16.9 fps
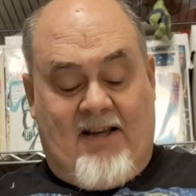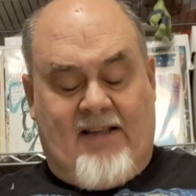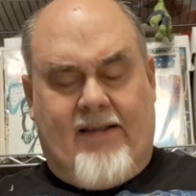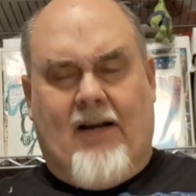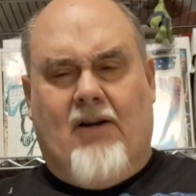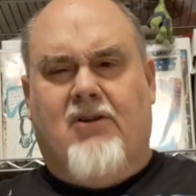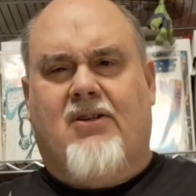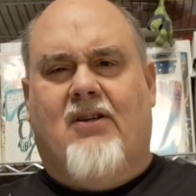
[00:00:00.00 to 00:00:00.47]

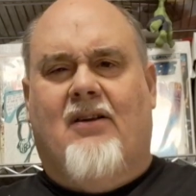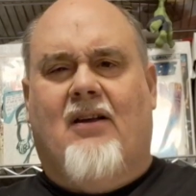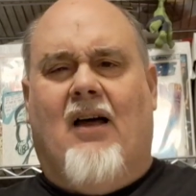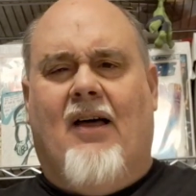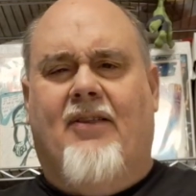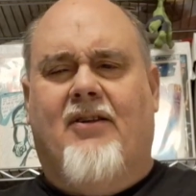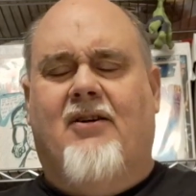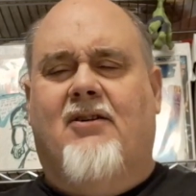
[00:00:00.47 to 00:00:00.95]
There's
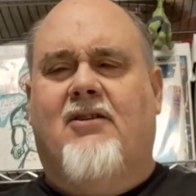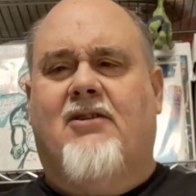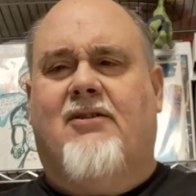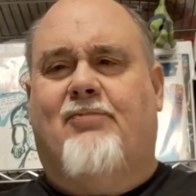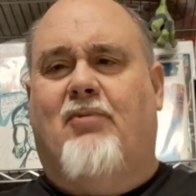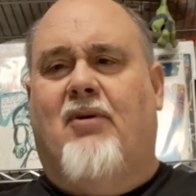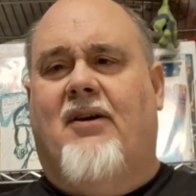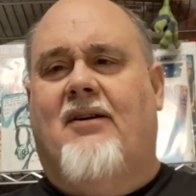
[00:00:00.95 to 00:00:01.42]

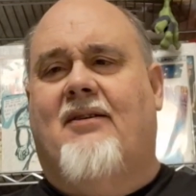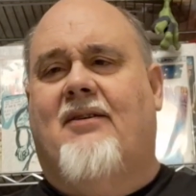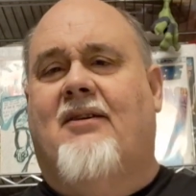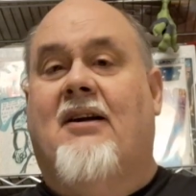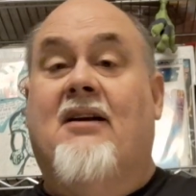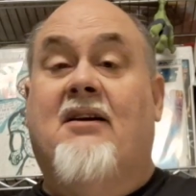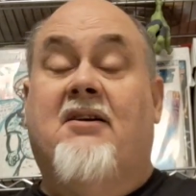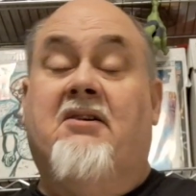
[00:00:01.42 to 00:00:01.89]
others, but
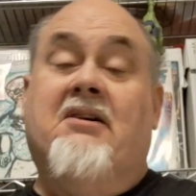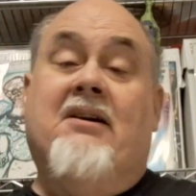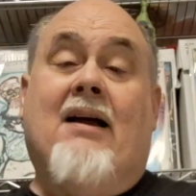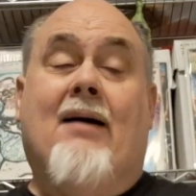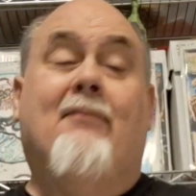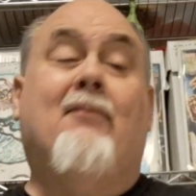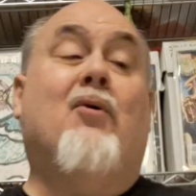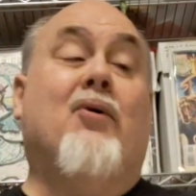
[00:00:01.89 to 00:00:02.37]

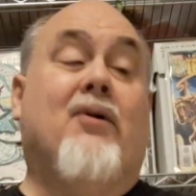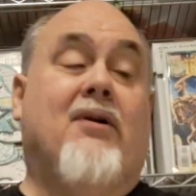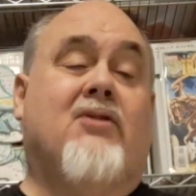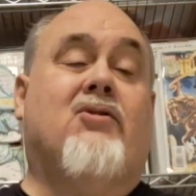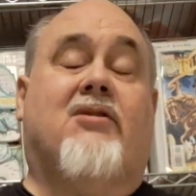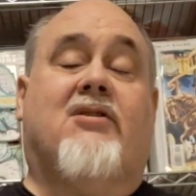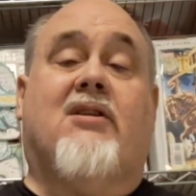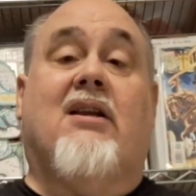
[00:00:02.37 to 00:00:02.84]
I'm more
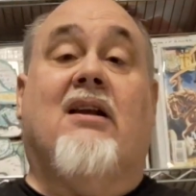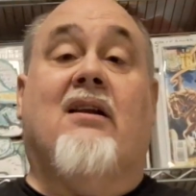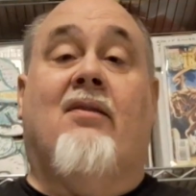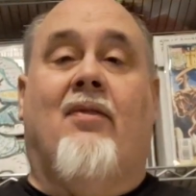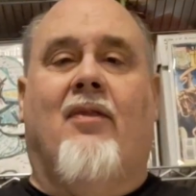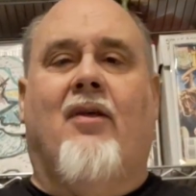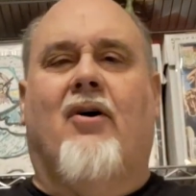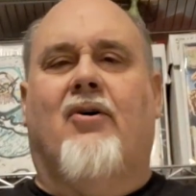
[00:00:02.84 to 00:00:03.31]
interested
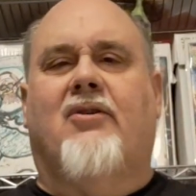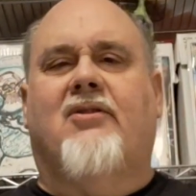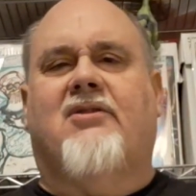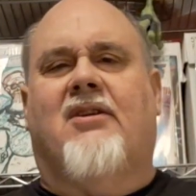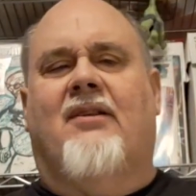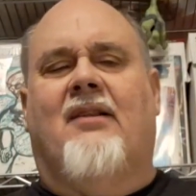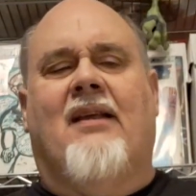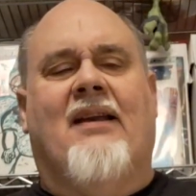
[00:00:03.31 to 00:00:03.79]
in
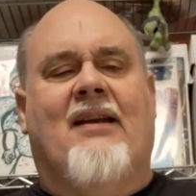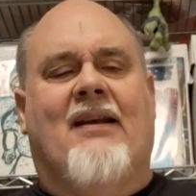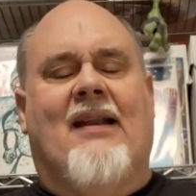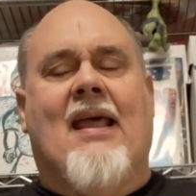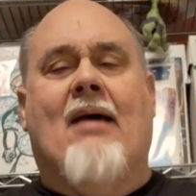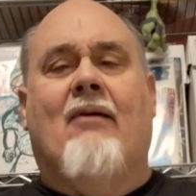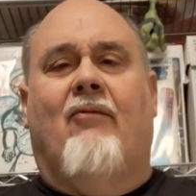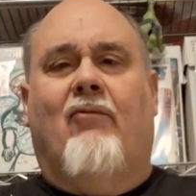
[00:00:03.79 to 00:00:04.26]
those, and then
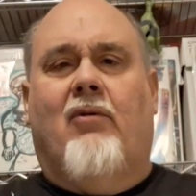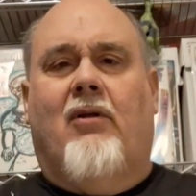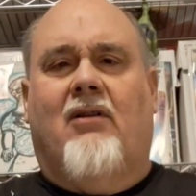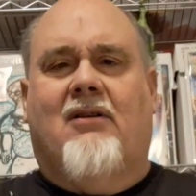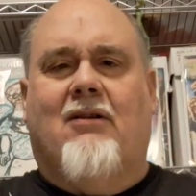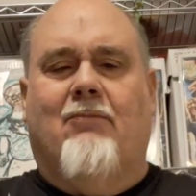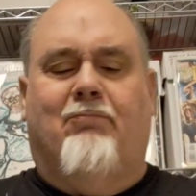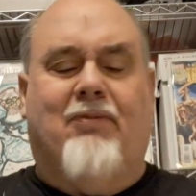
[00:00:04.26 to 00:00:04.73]
that will
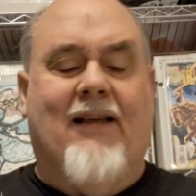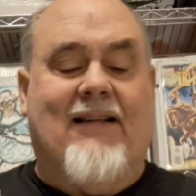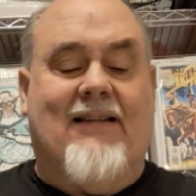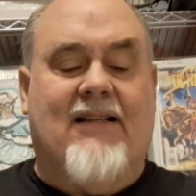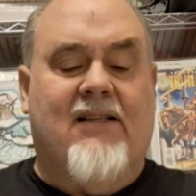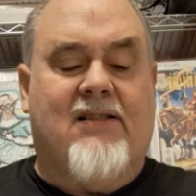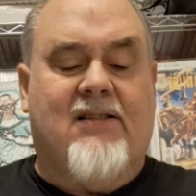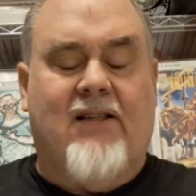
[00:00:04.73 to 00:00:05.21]
complete
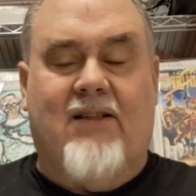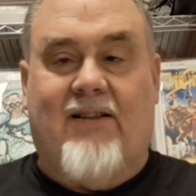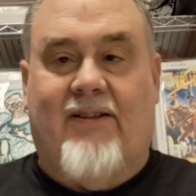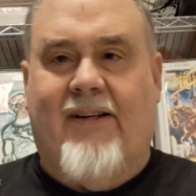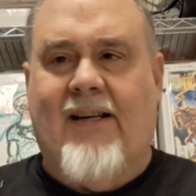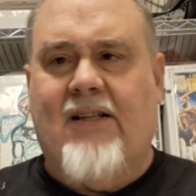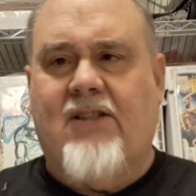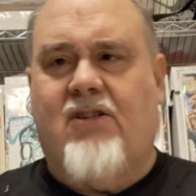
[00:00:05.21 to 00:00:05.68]
this little
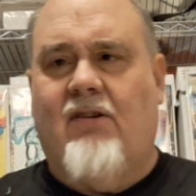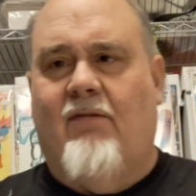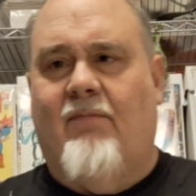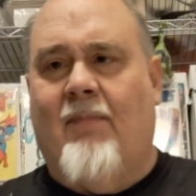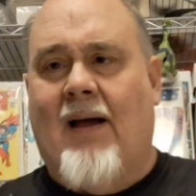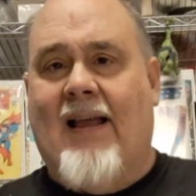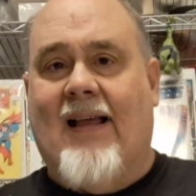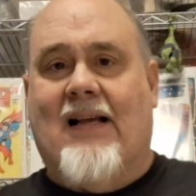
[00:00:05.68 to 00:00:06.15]
niche of
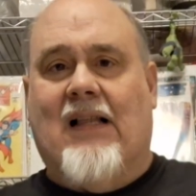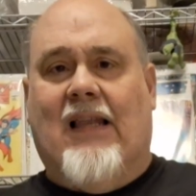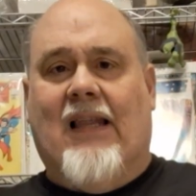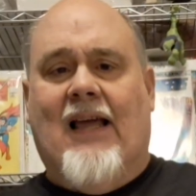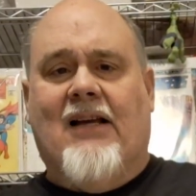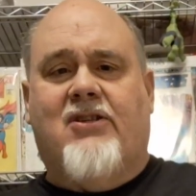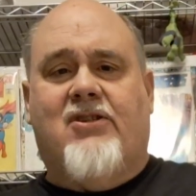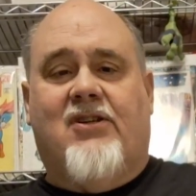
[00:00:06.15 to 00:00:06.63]
my
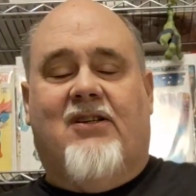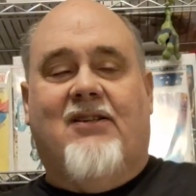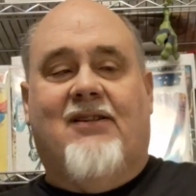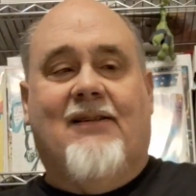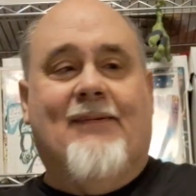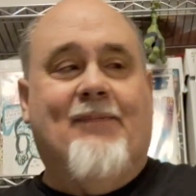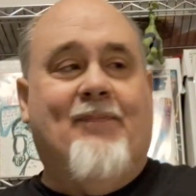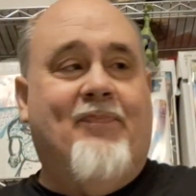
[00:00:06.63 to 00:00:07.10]
collection.
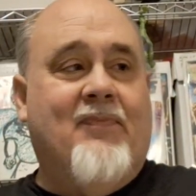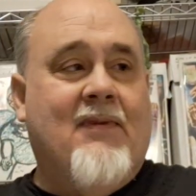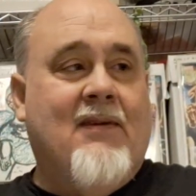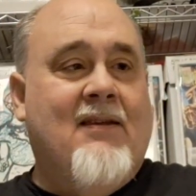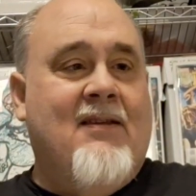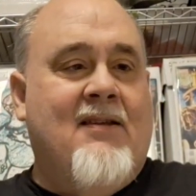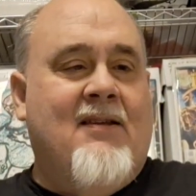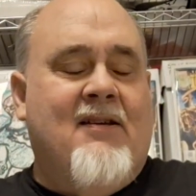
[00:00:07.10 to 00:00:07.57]

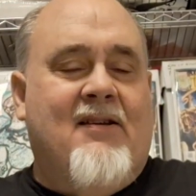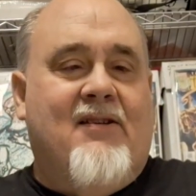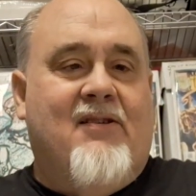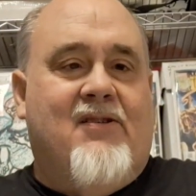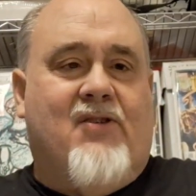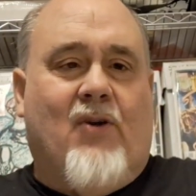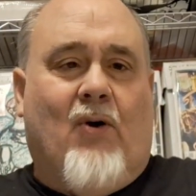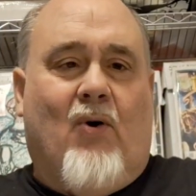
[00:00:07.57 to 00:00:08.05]

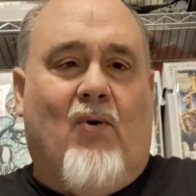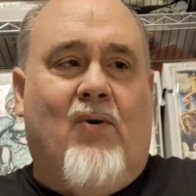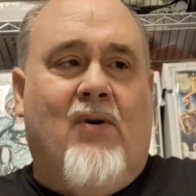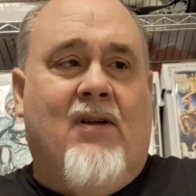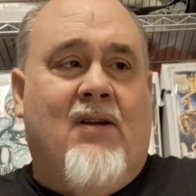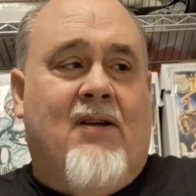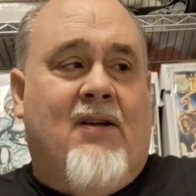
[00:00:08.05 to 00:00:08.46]
So